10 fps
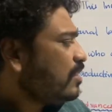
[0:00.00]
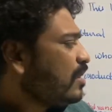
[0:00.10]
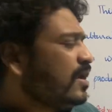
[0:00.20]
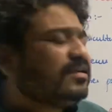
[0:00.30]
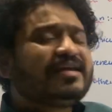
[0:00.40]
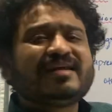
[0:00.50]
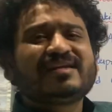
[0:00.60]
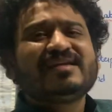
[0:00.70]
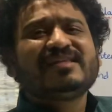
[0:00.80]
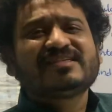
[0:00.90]
And
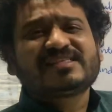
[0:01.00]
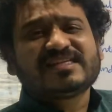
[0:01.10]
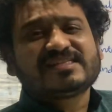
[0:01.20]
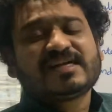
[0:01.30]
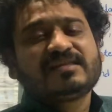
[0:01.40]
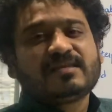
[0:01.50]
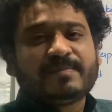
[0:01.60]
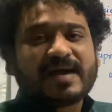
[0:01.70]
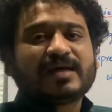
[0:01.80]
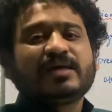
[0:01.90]
directly in the sense that the
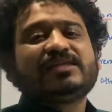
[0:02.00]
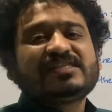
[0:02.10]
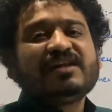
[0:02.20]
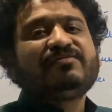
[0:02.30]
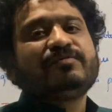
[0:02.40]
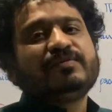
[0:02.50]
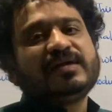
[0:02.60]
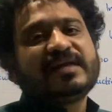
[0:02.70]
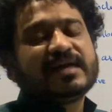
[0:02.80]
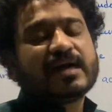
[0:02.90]
bank itself will take